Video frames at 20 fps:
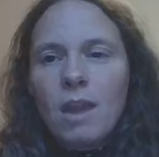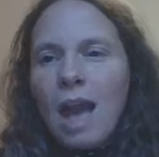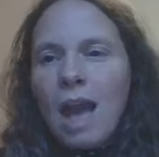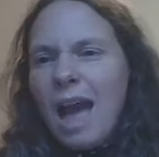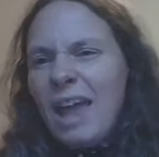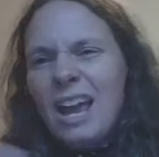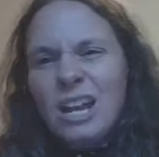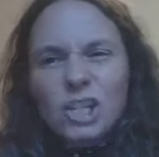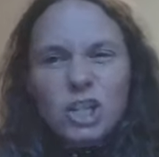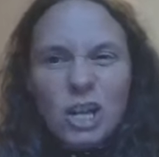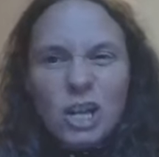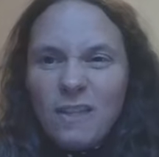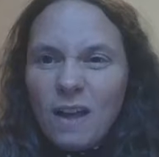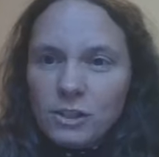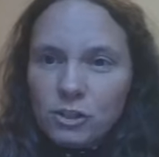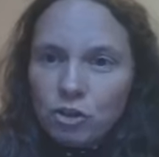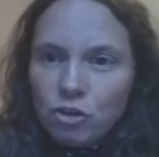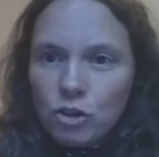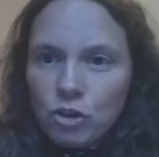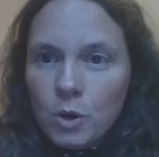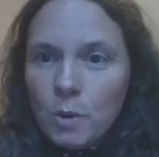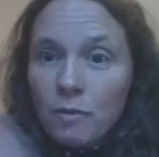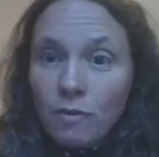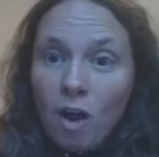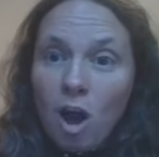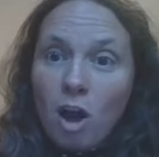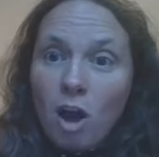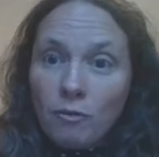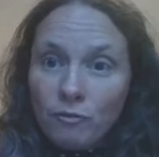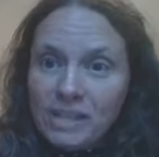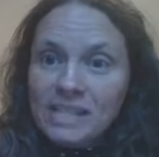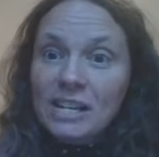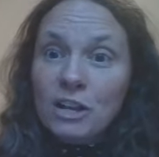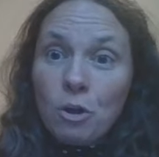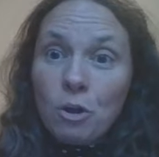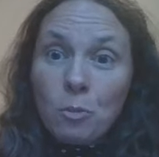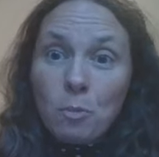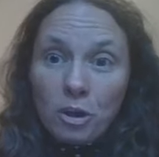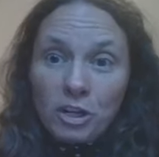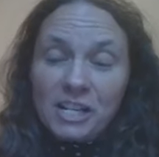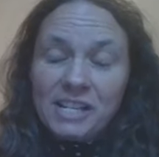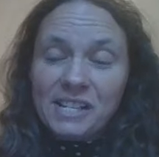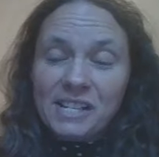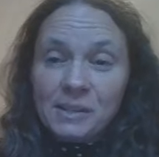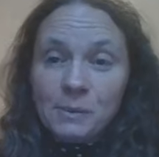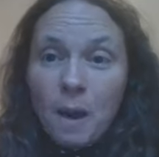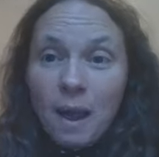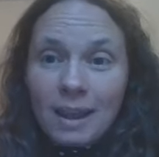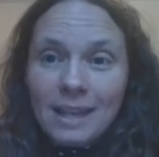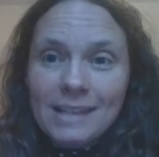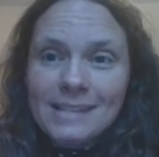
And actually, that's true of our physical bodies as well,